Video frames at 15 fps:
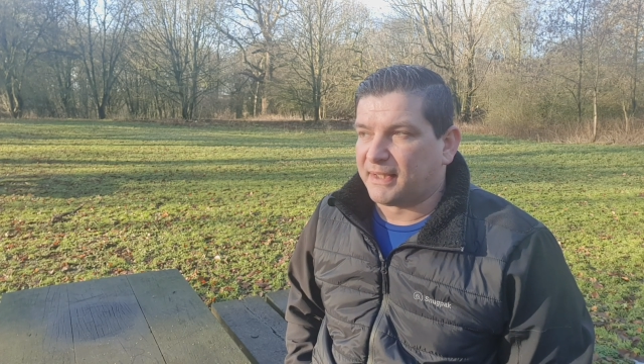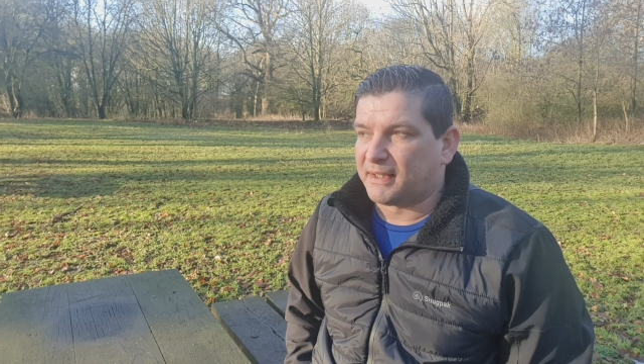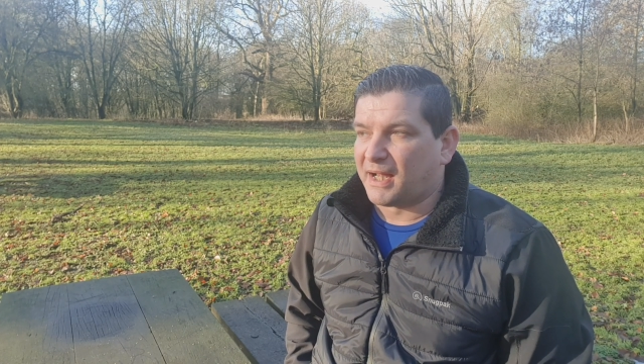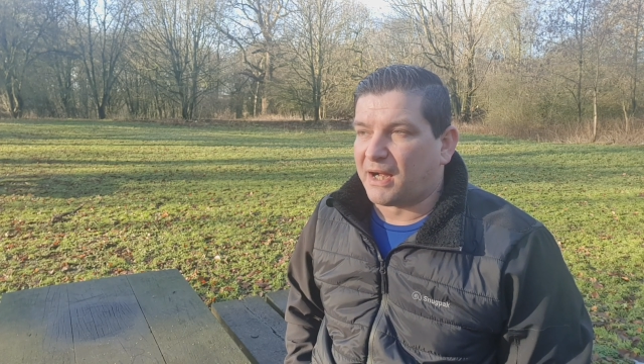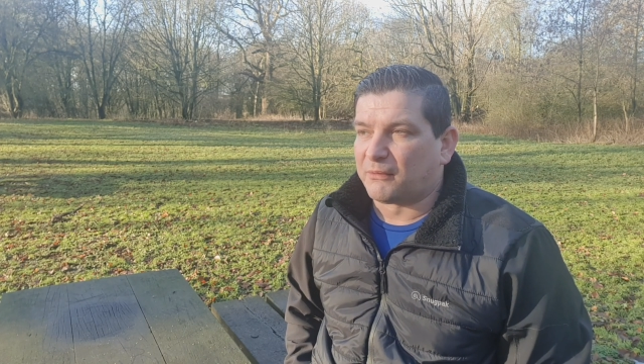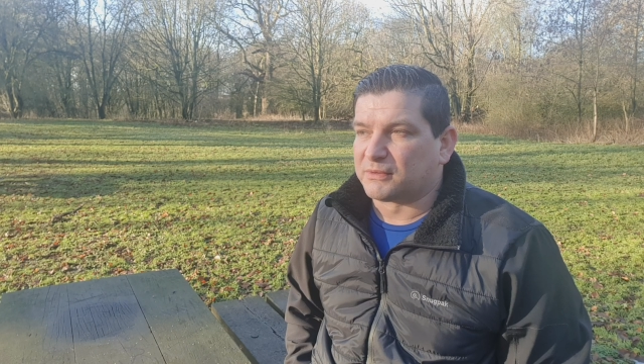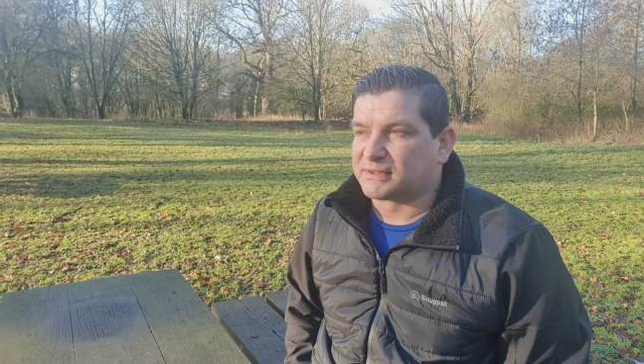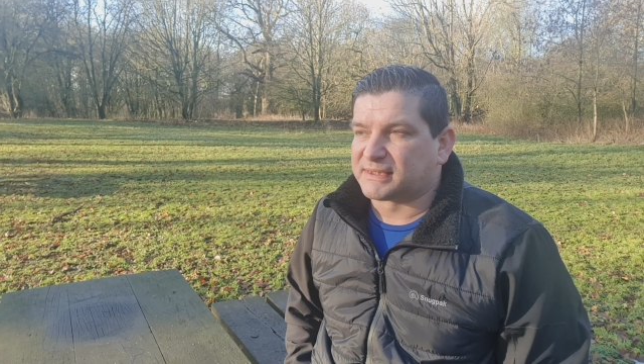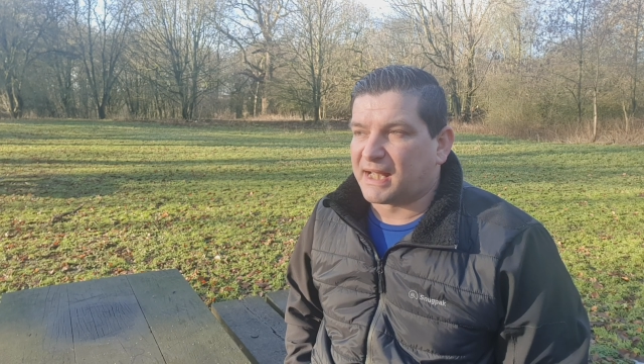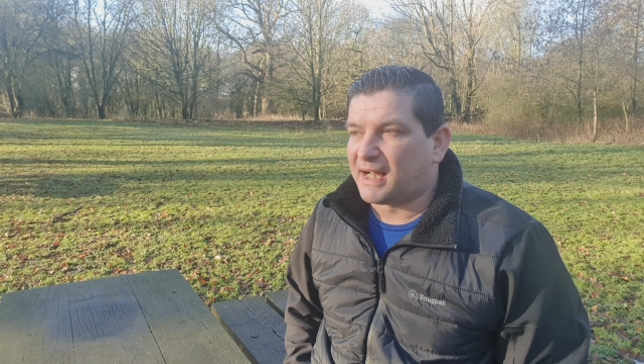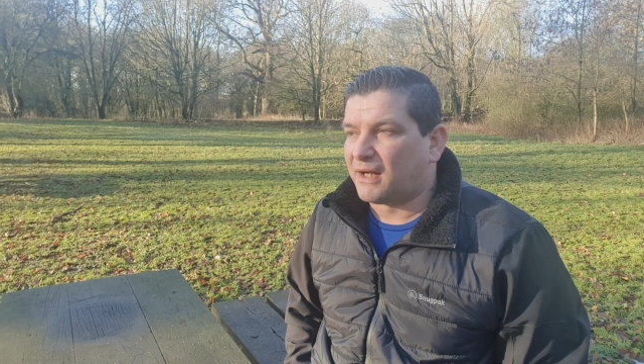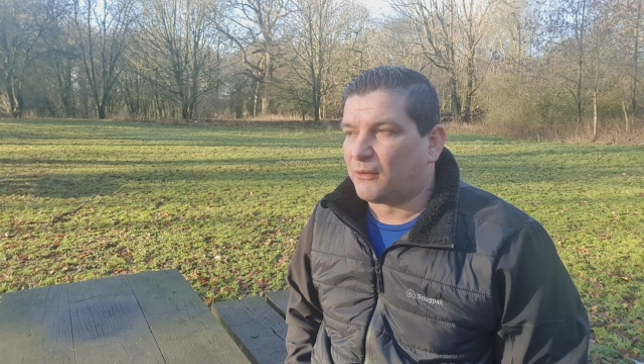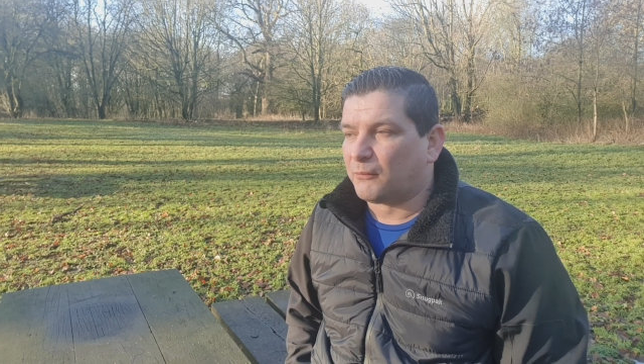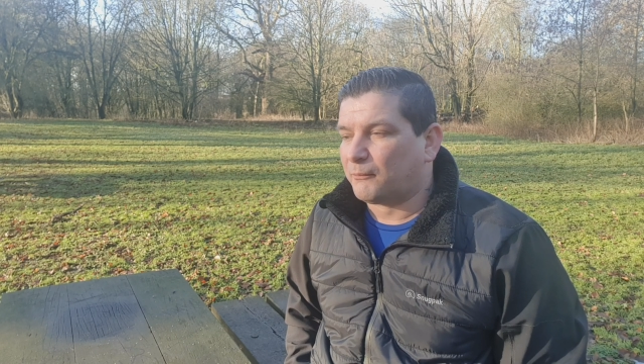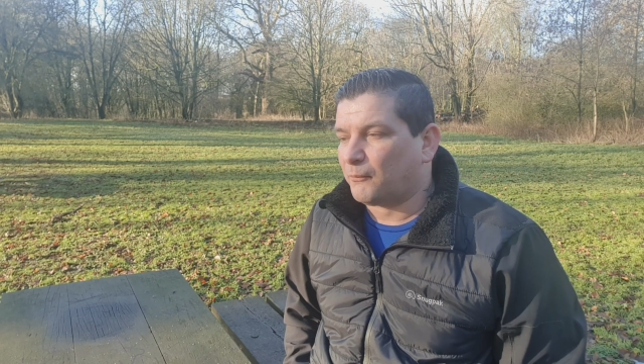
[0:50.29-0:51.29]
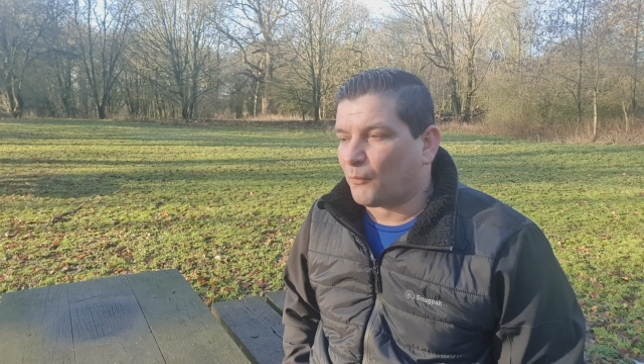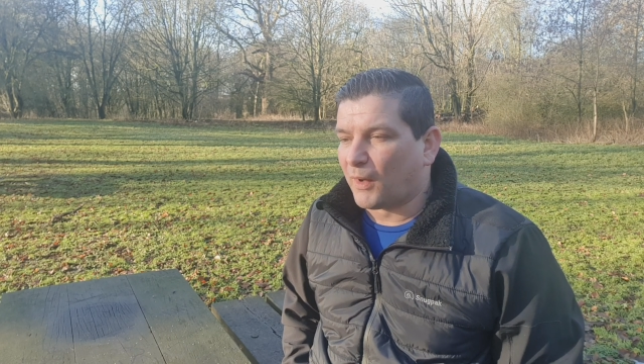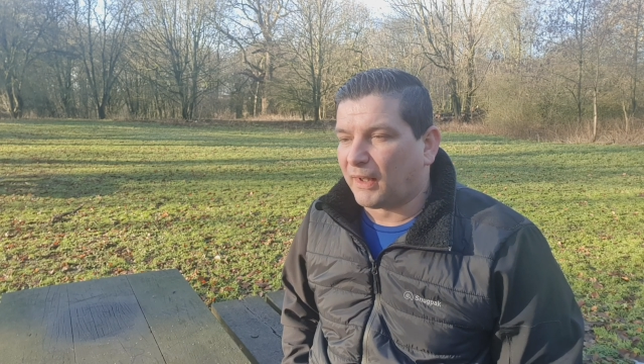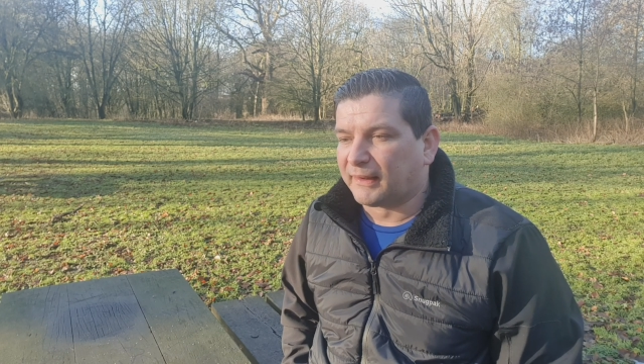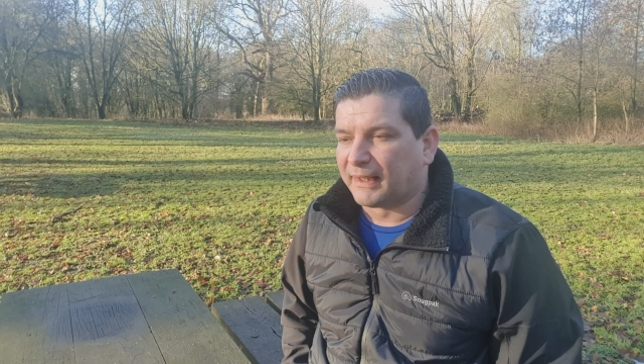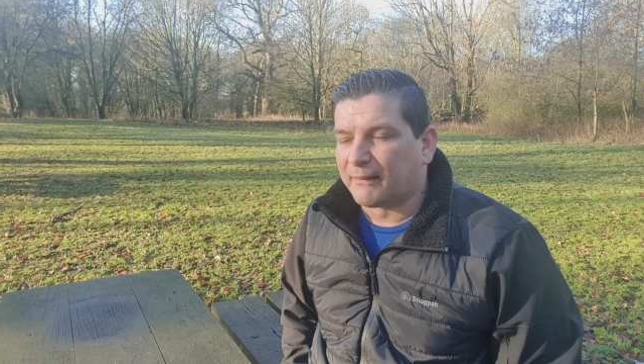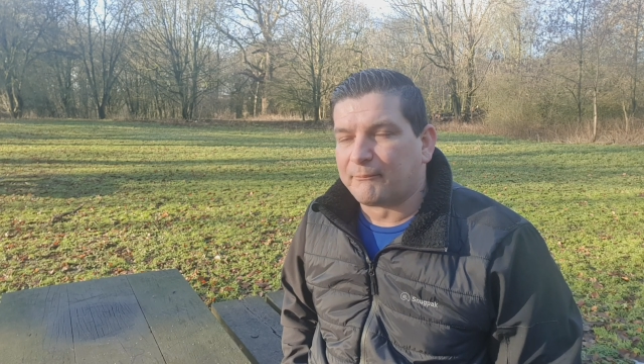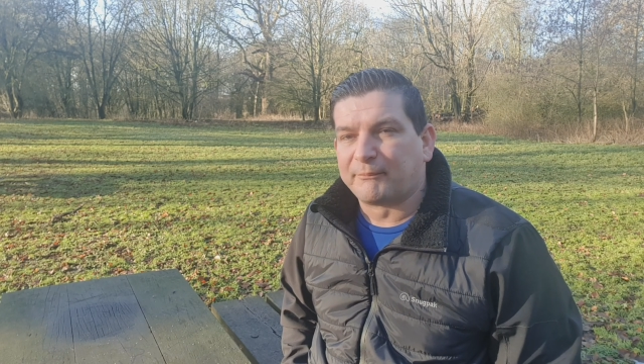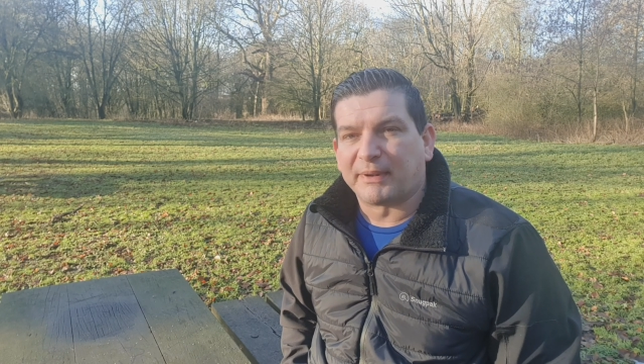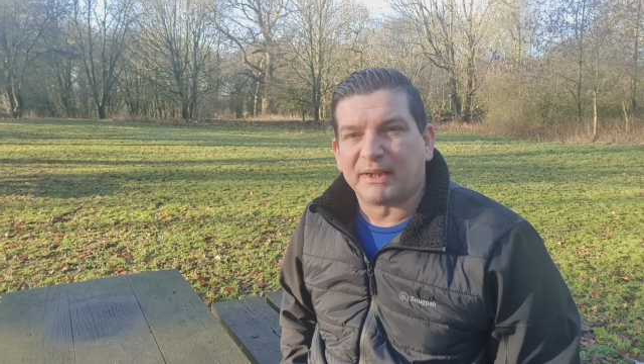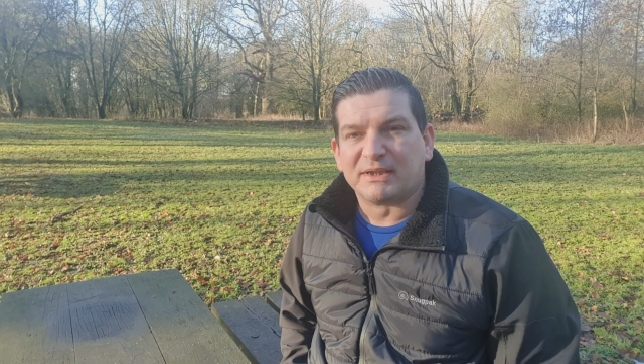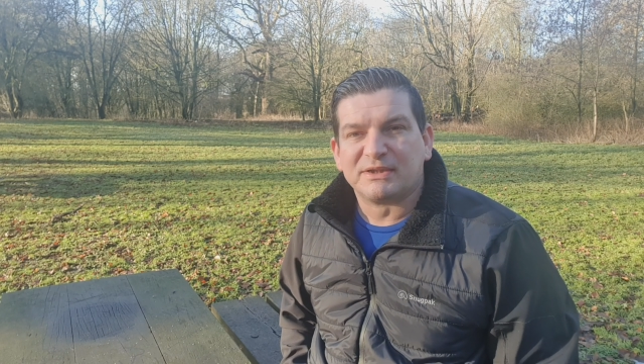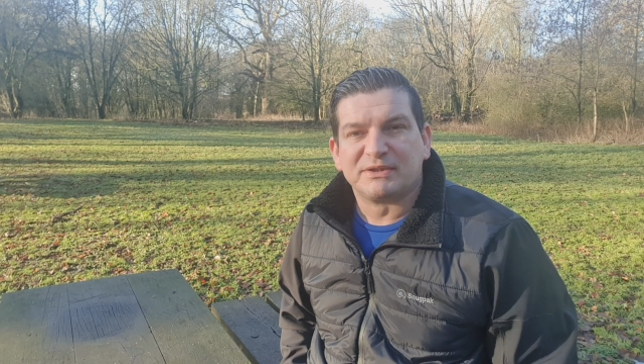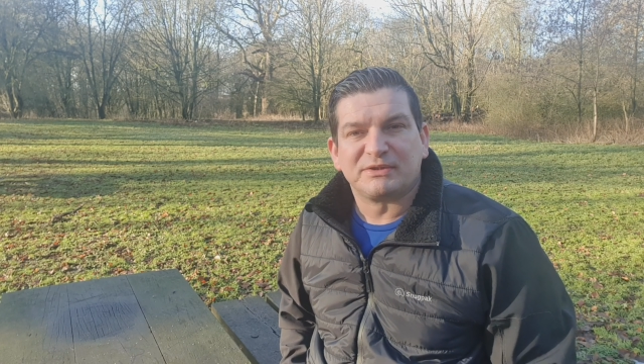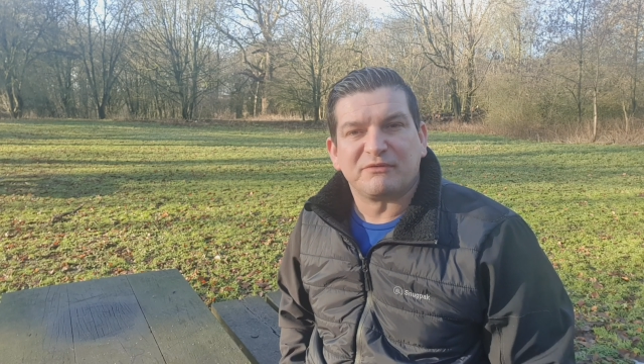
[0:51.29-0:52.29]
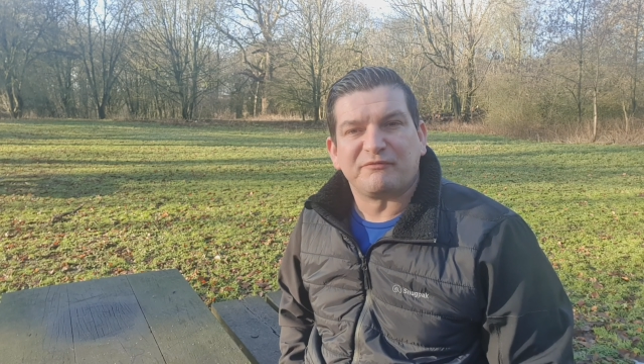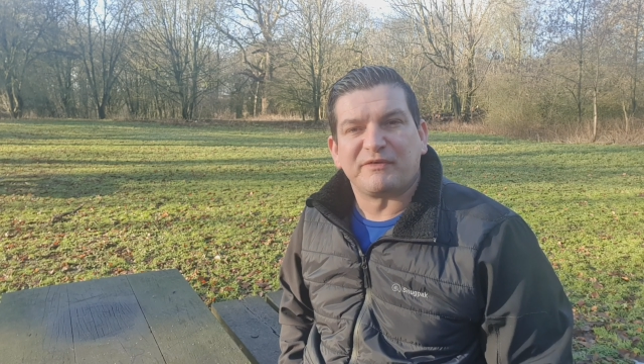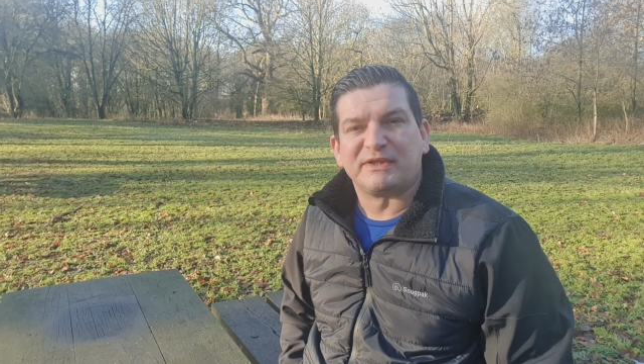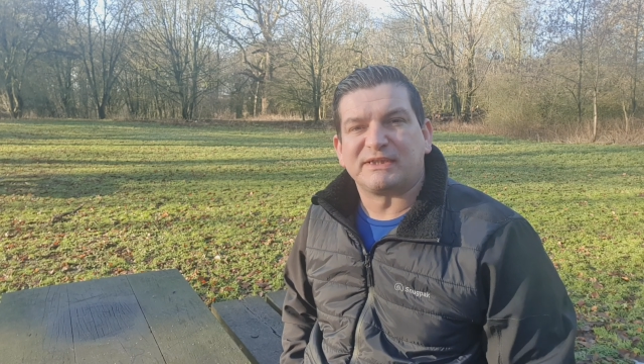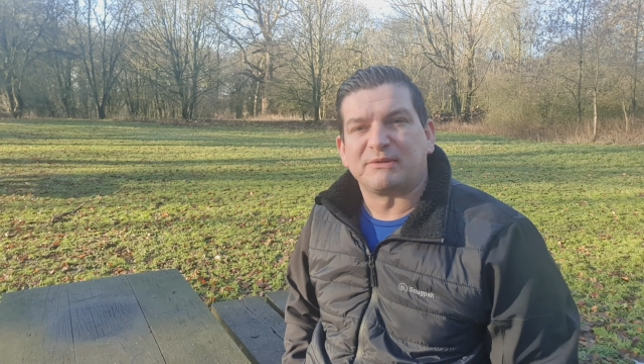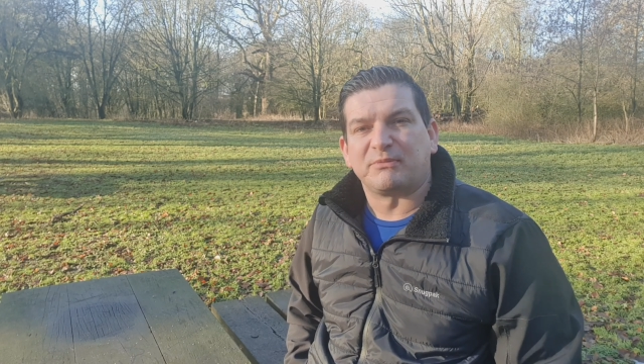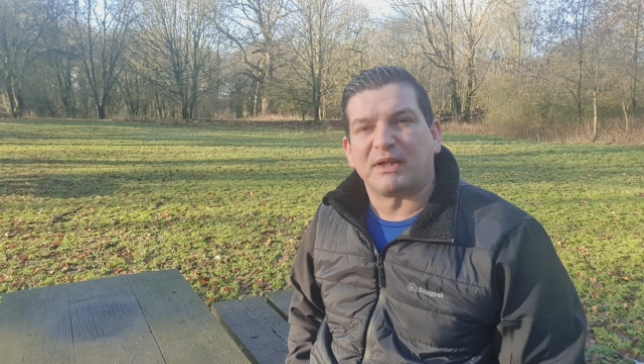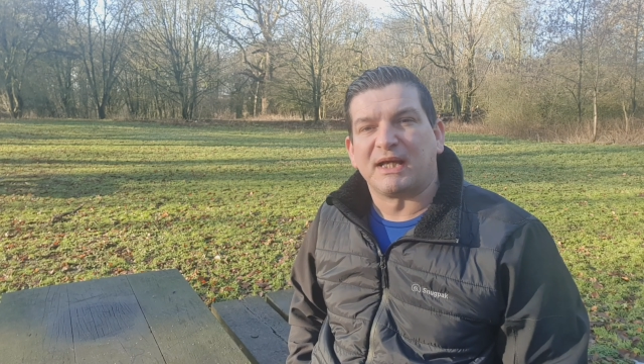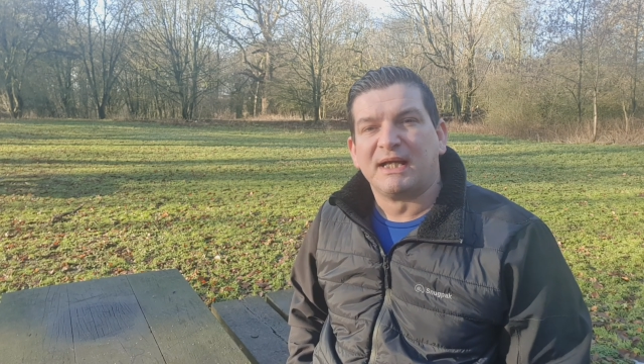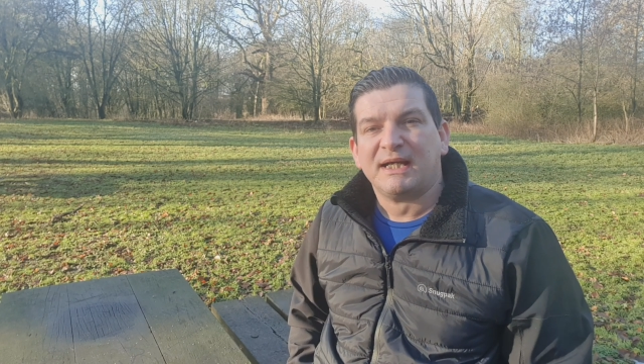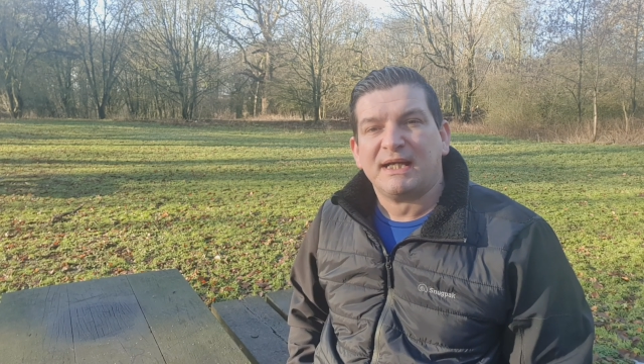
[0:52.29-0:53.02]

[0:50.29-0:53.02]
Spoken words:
how to start out wild camping, something similar.